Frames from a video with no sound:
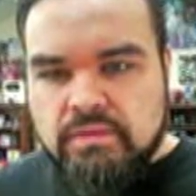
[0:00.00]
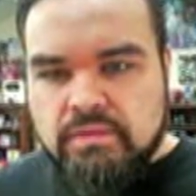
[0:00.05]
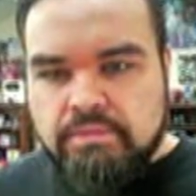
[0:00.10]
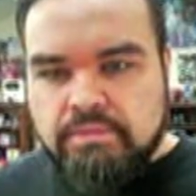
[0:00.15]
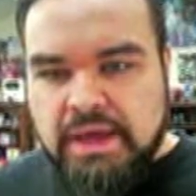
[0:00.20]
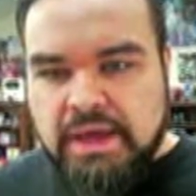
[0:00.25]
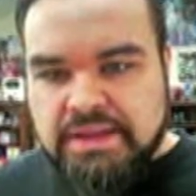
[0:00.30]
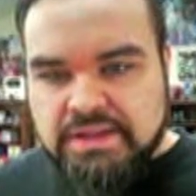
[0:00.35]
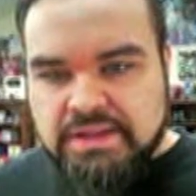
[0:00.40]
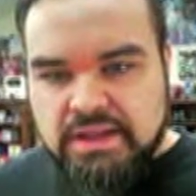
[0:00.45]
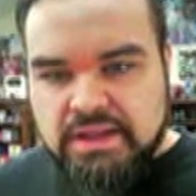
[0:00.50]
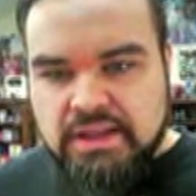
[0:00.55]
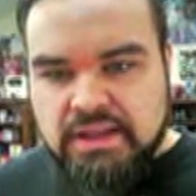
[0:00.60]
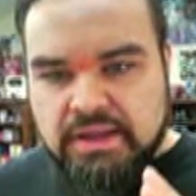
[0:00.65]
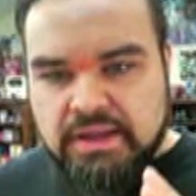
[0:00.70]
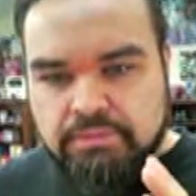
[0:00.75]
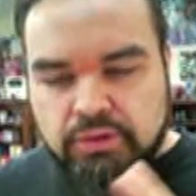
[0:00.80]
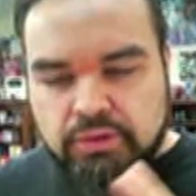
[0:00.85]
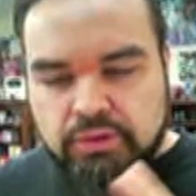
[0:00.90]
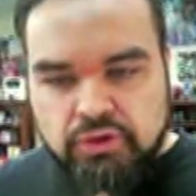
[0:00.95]

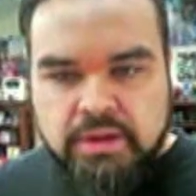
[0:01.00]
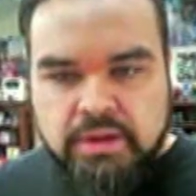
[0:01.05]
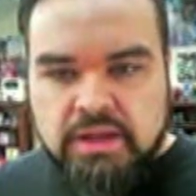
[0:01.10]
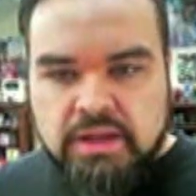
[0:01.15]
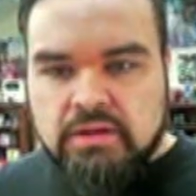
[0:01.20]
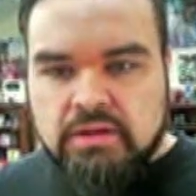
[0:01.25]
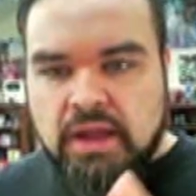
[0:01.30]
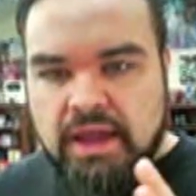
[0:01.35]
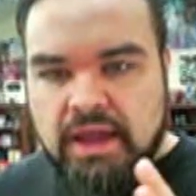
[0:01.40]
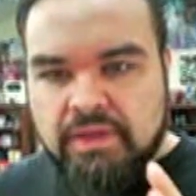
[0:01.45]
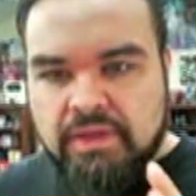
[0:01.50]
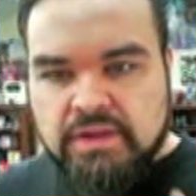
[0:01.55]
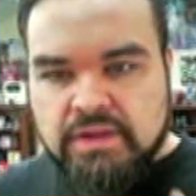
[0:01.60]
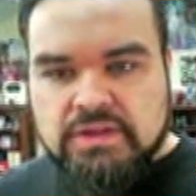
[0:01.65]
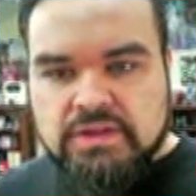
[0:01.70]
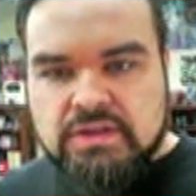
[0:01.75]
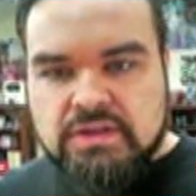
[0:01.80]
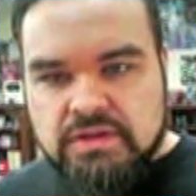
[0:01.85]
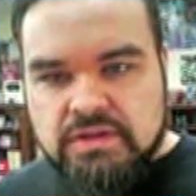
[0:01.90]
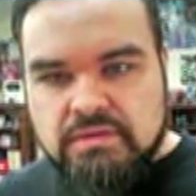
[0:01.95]
basically Blue Beetle and
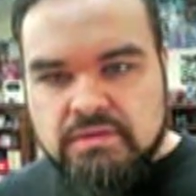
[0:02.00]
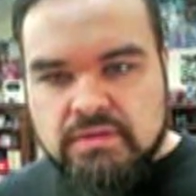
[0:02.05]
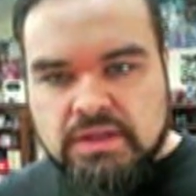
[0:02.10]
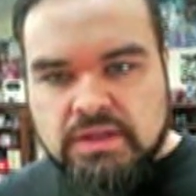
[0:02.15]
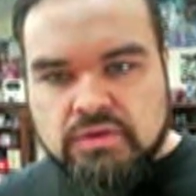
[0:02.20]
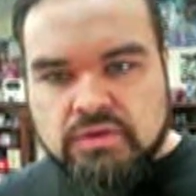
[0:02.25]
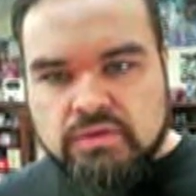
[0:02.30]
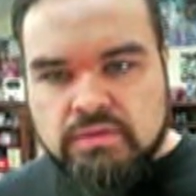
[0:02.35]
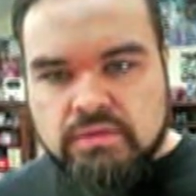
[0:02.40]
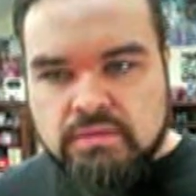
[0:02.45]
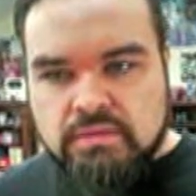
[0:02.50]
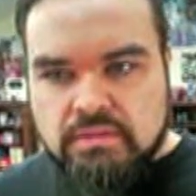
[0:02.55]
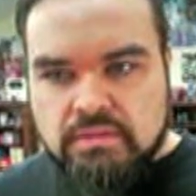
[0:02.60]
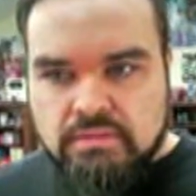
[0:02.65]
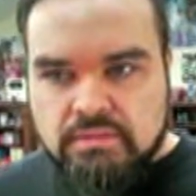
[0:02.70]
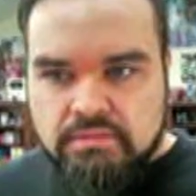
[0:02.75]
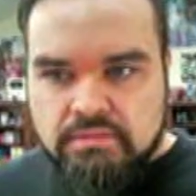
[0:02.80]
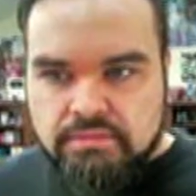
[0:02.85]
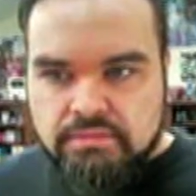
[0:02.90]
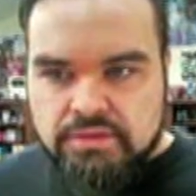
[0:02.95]
this
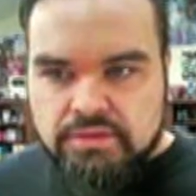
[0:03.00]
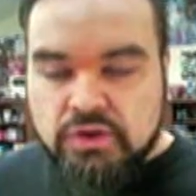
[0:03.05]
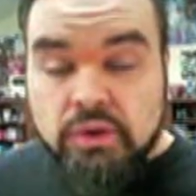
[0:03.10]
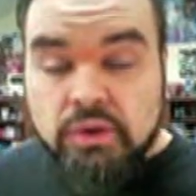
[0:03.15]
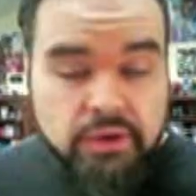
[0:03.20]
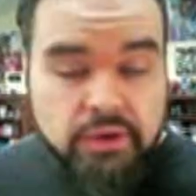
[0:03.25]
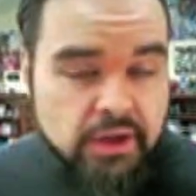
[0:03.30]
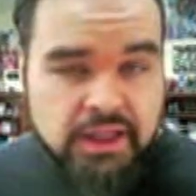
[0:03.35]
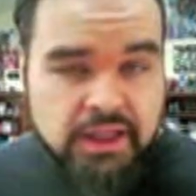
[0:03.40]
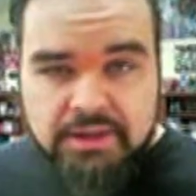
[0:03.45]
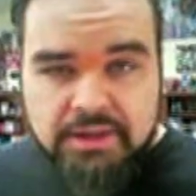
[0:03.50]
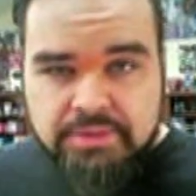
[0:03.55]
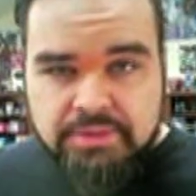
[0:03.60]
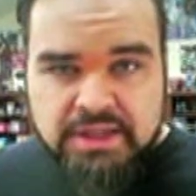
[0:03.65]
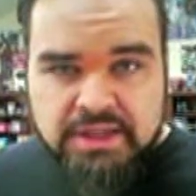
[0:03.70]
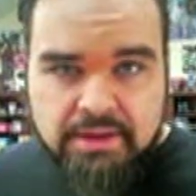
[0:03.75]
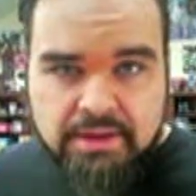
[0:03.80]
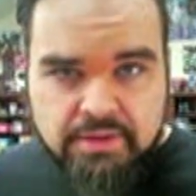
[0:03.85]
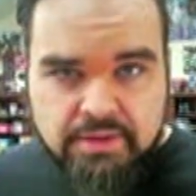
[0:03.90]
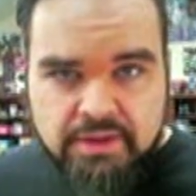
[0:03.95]
solar eclipse
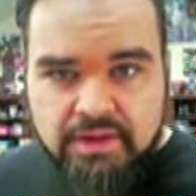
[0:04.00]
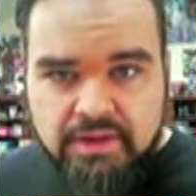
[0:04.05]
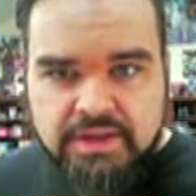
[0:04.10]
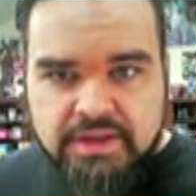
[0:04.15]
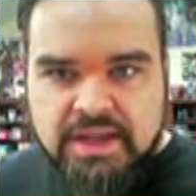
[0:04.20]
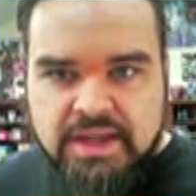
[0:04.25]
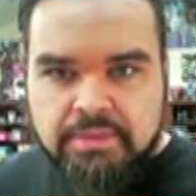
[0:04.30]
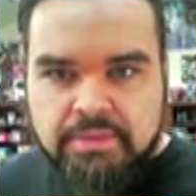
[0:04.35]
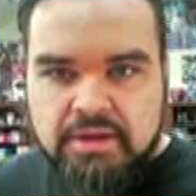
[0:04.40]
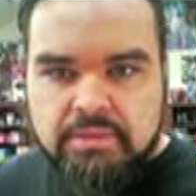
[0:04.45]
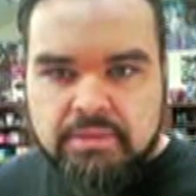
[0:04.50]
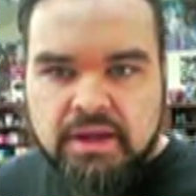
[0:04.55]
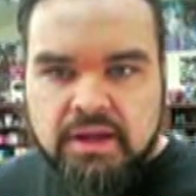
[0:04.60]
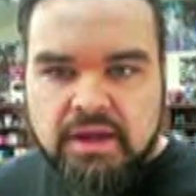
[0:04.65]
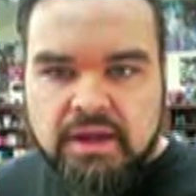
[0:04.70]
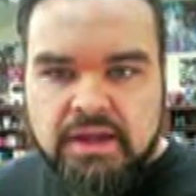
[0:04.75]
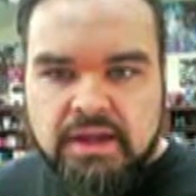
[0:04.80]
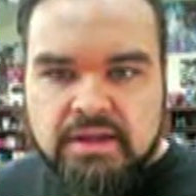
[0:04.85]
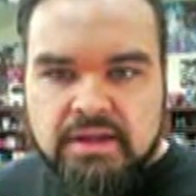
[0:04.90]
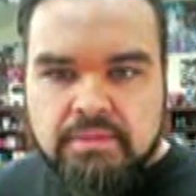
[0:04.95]
type thing that's happening
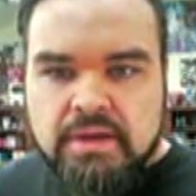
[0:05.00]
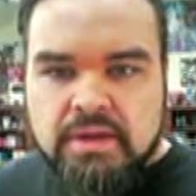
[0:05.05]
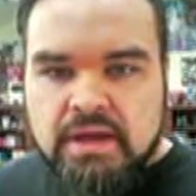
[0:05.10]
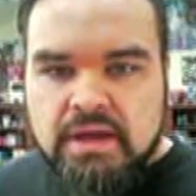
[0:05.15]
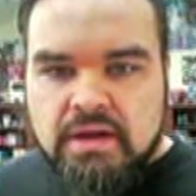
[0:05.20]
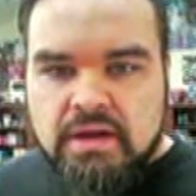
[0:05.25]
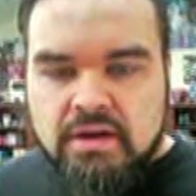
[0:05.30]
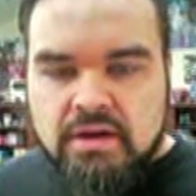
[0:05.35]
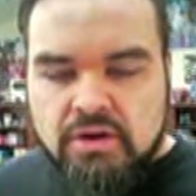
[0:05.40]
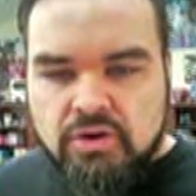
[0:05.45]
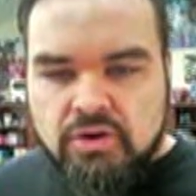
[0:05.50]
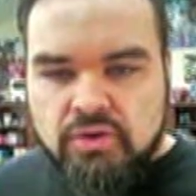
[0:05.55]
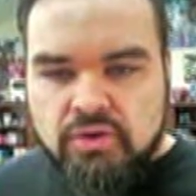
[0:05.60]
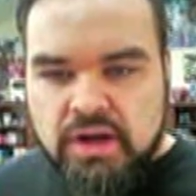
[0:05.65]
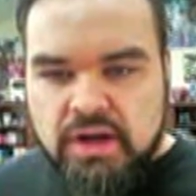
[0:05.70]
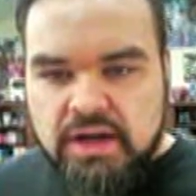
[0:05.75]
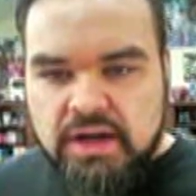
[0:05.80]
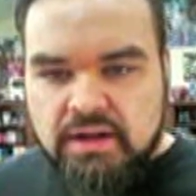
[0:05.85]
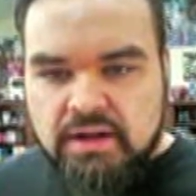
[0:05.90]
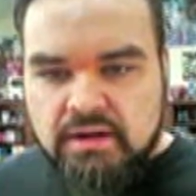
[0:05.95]
behind him are
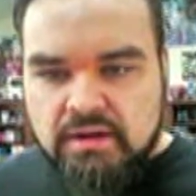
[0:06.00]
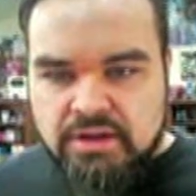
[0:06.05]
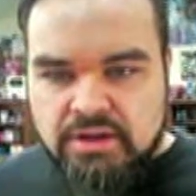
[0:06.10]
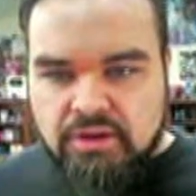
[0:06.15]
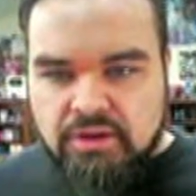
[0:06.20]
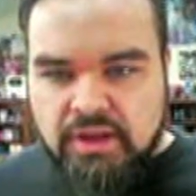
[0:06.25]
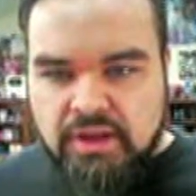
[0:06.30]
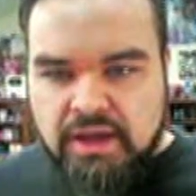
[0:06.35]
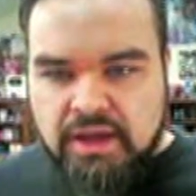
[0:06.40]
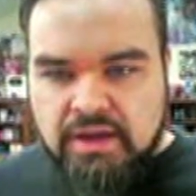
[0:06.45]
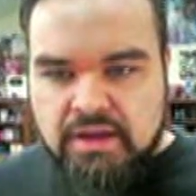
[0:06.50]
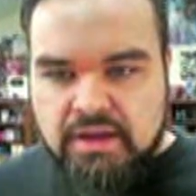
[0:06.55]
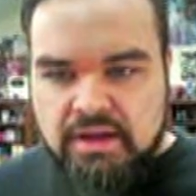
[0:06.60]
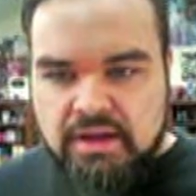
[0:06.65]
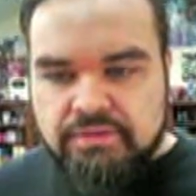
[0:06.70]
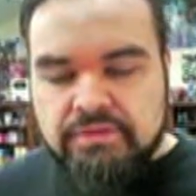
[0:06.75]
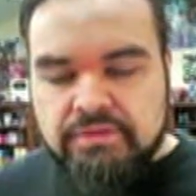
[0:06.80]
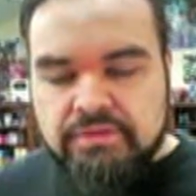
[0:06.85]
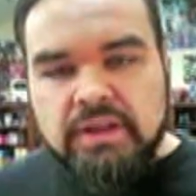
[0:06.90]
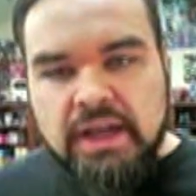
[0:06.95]
creating like a
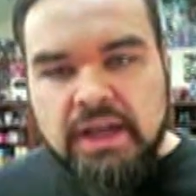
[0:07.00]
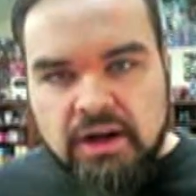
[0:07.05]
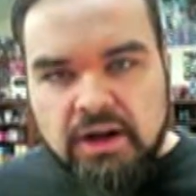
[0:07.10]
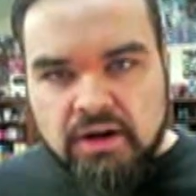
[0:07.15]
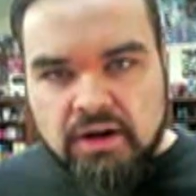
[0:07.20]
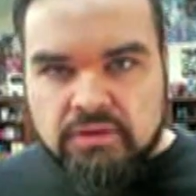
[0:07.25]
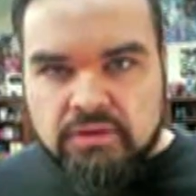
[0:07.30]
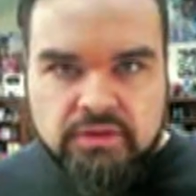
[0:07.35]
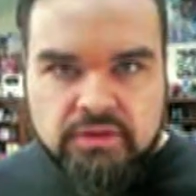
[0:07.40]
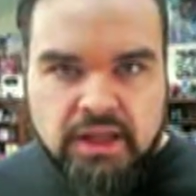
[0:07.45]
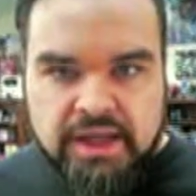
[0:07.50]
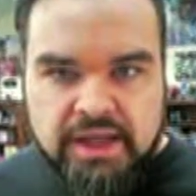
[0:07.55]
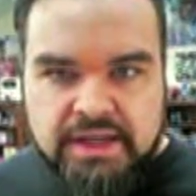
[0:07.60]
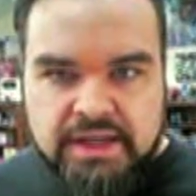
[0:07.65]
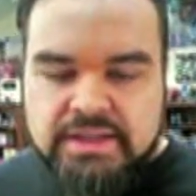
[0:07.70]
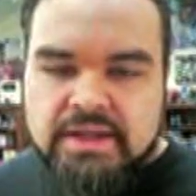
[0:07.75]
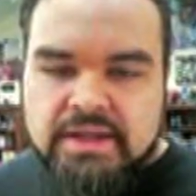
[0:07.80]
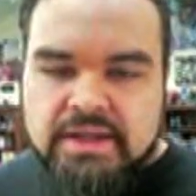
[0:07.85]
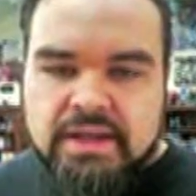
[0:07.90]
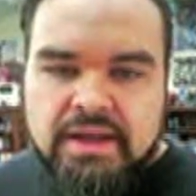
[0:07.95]
flare of
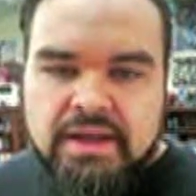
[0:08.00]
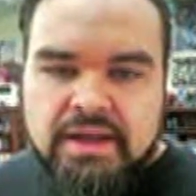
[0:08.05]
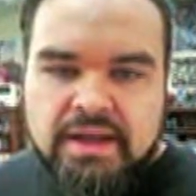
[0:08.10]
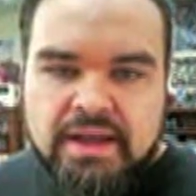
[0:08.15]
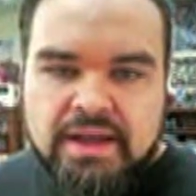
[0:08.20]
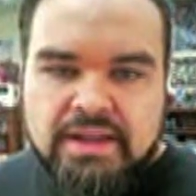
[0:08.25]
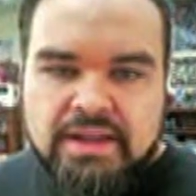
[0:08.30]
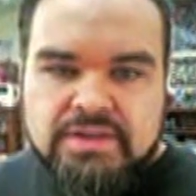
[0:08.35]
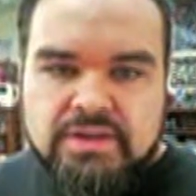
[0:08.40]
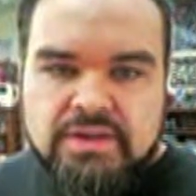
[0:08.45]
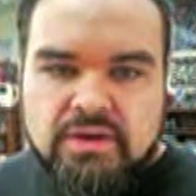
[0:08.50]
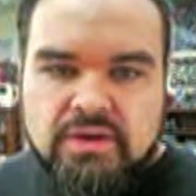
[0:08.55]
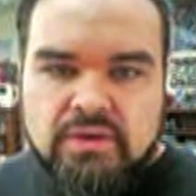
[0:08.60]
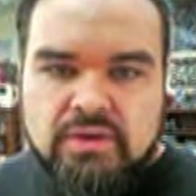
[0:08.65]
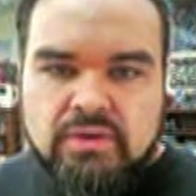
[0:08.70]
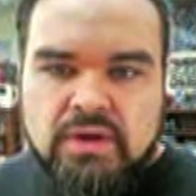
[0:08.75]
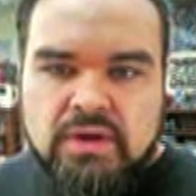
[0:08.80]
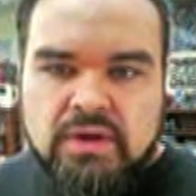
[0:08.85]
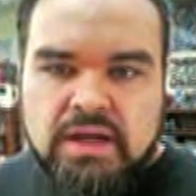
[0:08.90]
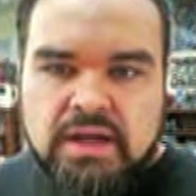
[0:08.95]
light. And
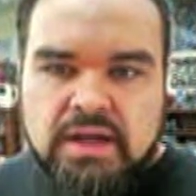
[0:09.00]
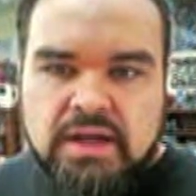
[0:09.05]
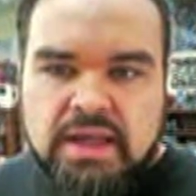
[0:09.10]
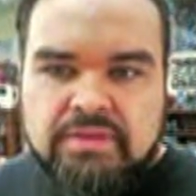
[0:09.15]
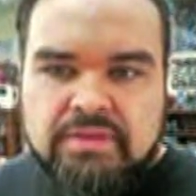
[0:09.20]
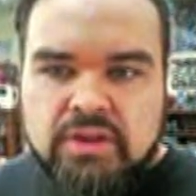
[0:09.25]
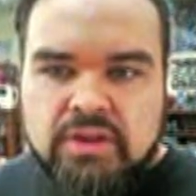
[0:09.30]
so even